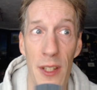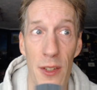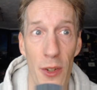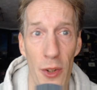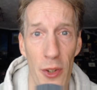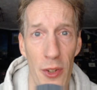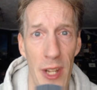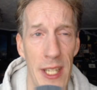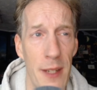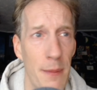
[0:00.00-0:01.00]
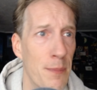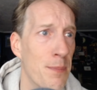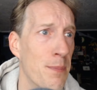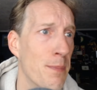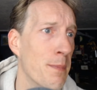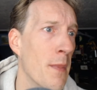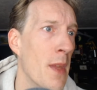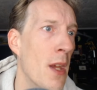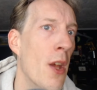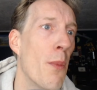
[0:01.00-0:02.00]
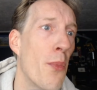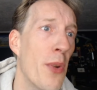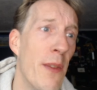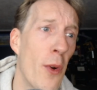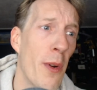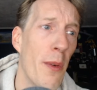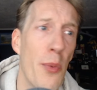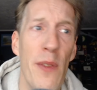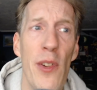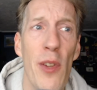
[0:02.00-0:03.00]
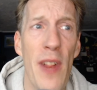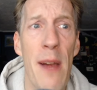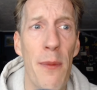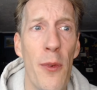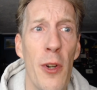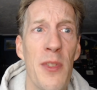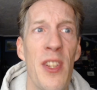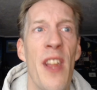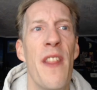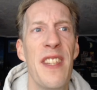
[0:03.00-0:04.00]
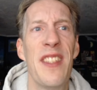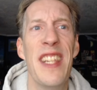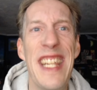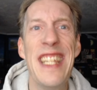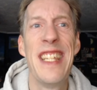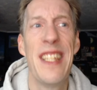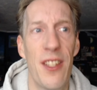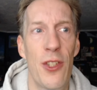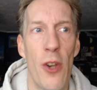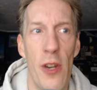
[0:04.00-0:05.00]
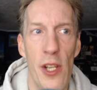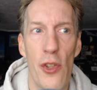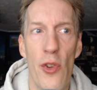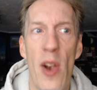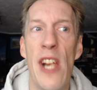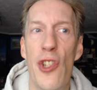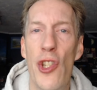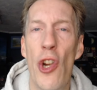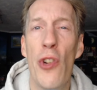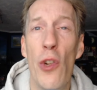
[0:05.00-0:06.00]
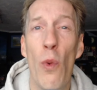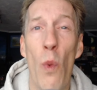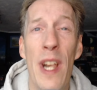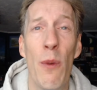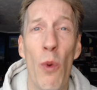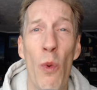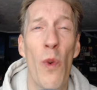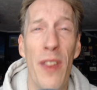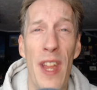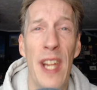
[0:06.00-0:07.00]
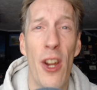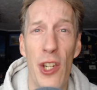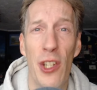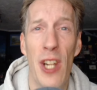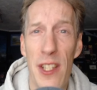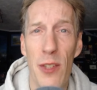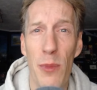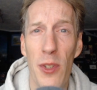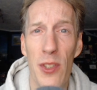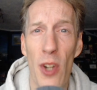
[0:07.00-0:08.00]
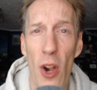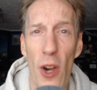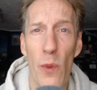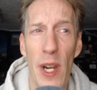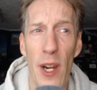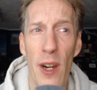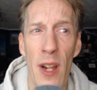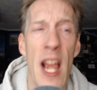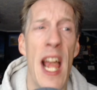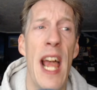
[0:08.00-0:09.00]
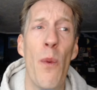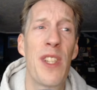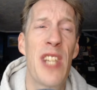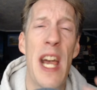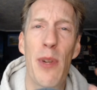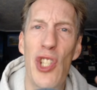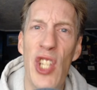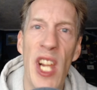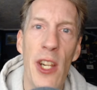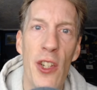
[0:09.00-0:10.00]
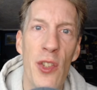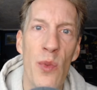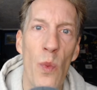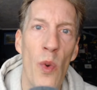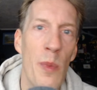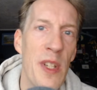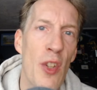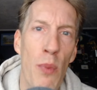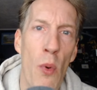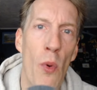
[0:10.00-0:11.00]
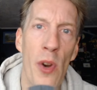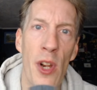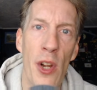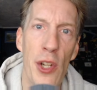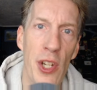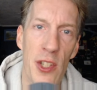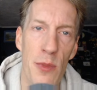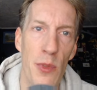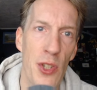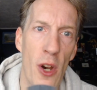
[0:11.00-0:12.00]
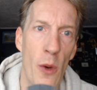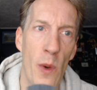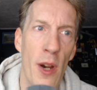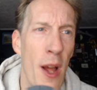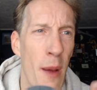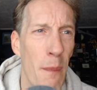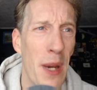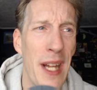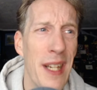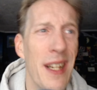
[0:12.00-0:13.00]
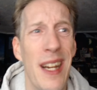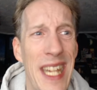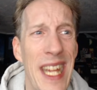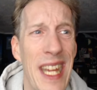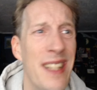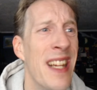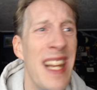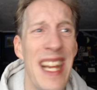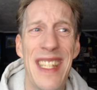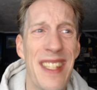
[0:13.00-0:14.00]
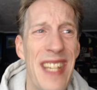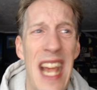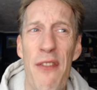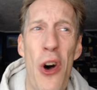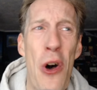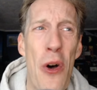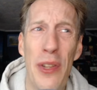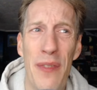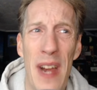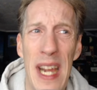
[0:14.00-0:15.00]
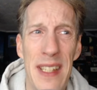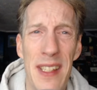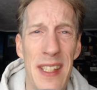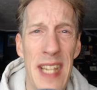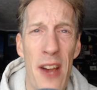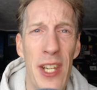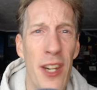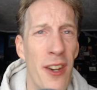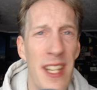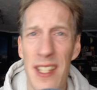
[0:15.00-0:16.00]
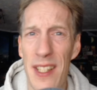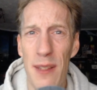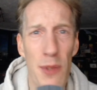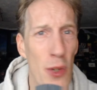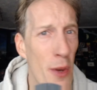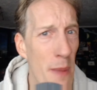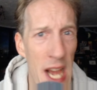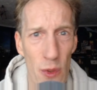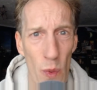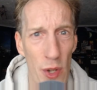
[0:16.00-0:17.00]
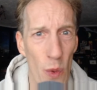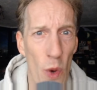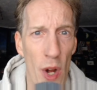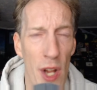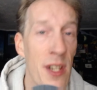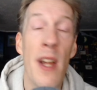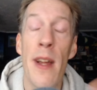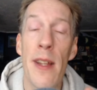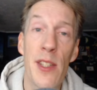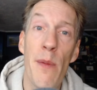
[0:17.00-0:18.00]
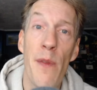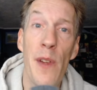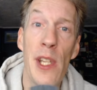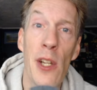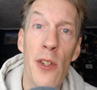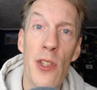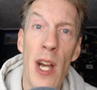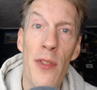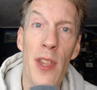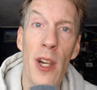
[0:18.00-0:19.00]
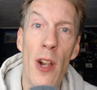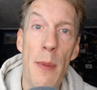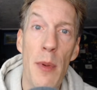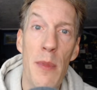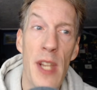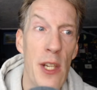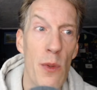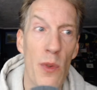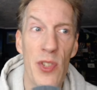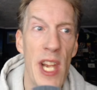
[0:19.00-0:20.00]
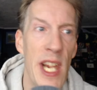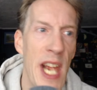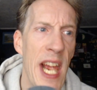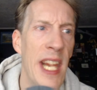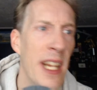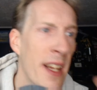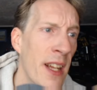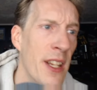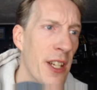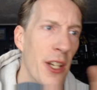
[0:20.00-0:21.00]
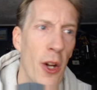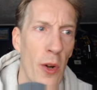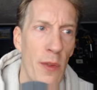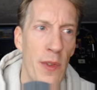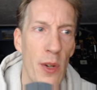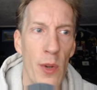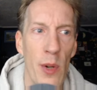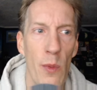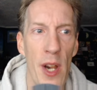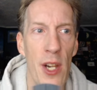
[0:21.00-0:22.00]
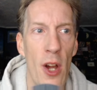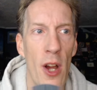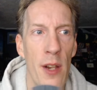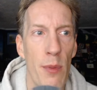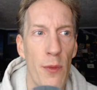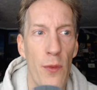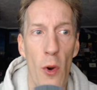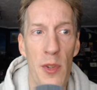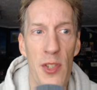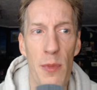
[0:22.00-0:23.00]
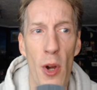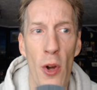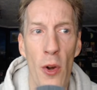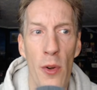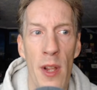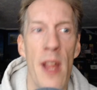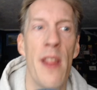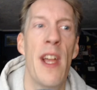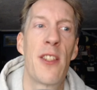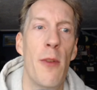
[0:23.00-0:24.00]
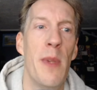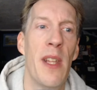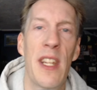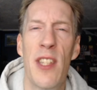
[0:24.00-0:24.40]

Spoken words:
is going to look like. Preview platforms, this is starting to try and show you what it will run like on your customer's hardware and what type of shaders will be supported on your customer's hardware. But again, it doesn't have all devices down here, and it doesn't do a match one-to-one. Some videos out there on optimization will say, hey, if you're running on performance mode, that's going to be like